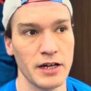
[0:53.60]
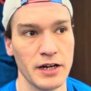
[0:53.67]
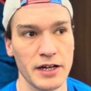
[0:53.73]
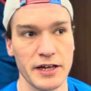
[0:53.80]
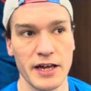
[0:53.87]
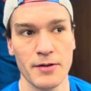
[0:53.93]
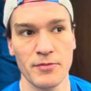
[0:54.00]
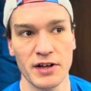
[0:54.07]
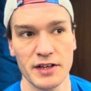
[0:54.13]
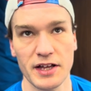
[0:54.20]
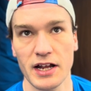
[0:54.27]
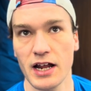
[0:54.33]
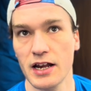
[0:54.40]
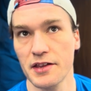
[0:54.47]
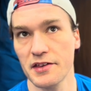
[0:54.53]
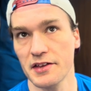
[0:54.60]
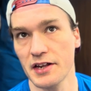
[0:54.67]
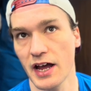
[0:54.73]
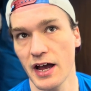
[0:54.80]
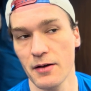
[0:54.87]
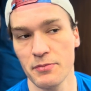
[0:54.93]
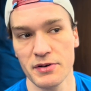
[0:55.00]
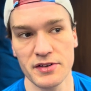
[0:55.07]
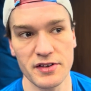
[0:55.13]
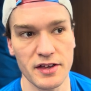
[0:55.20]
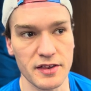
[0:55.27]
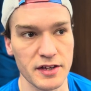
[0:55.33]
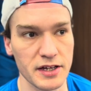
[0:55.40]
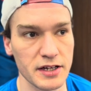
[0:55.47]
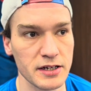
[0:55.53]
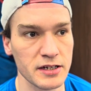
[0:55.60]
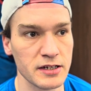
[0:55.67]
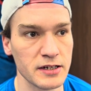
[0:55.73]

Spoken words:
In a game like that, as it happens, I think